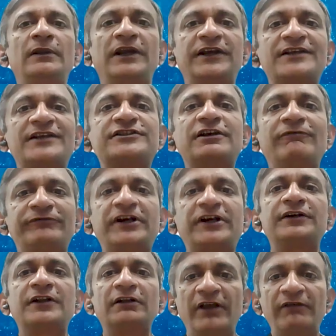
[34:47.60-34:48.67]
it has
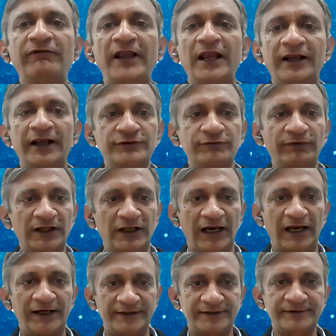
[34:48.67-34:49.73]
shifted the way we engage with
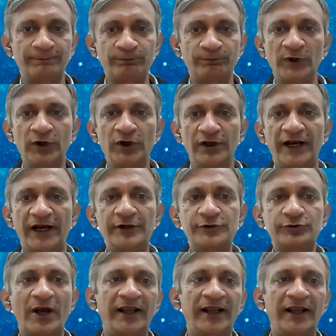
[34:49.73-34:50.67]
clients, right?